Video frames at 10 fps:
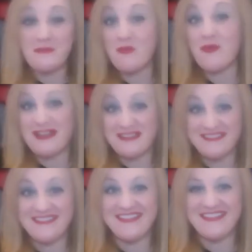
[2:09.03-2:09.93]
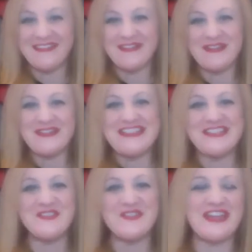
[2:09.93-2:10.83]
one, you
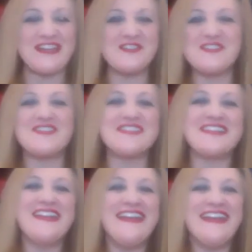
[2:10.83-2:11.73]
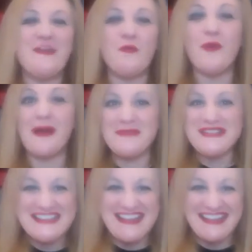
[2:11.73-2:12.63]
said you changed
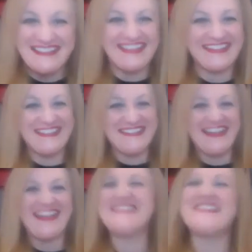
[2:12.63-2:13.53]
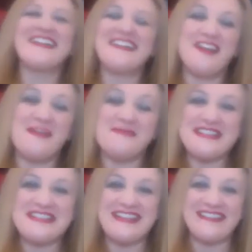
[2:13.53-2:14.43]
1%, like you had
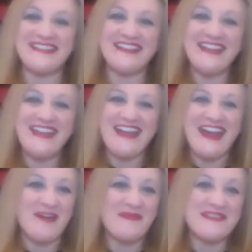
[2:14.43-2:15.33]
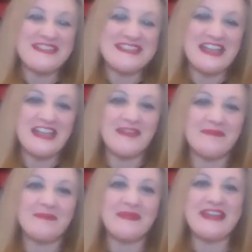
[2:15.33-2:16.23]
99% the
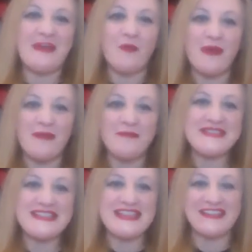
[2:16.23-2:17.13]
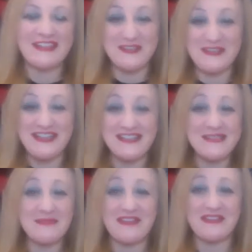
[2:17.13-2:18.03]
same, but that 1%, can you tell
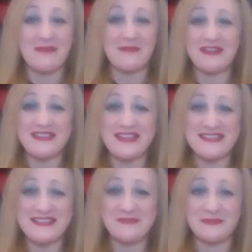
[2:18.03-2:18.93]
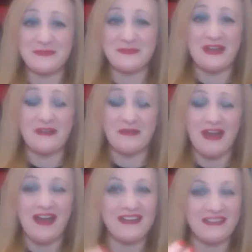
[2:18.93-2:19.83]
us about that? Because
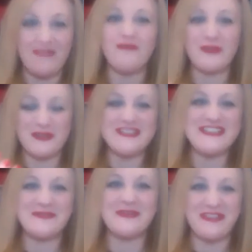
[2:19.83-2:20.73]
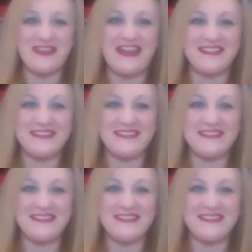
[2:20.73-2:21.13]
I love what you did with that.